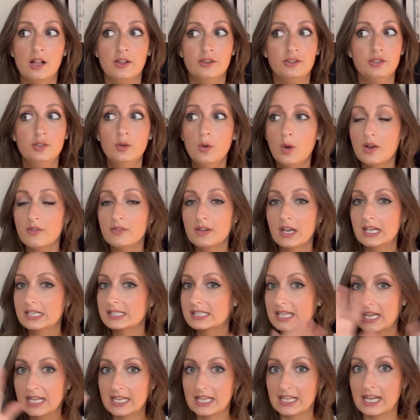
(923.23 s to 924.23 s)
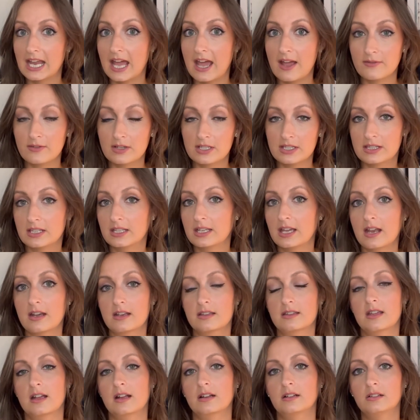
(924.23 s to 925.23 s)
you have not taken everything out
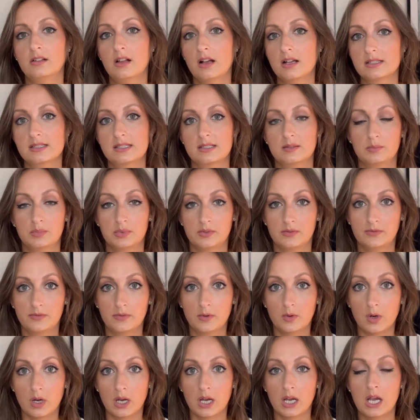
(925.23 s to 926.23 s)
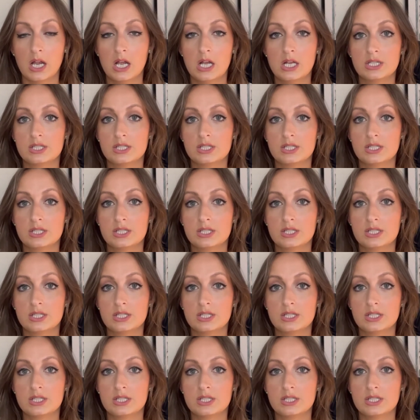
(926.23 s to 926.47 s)
of that closet before.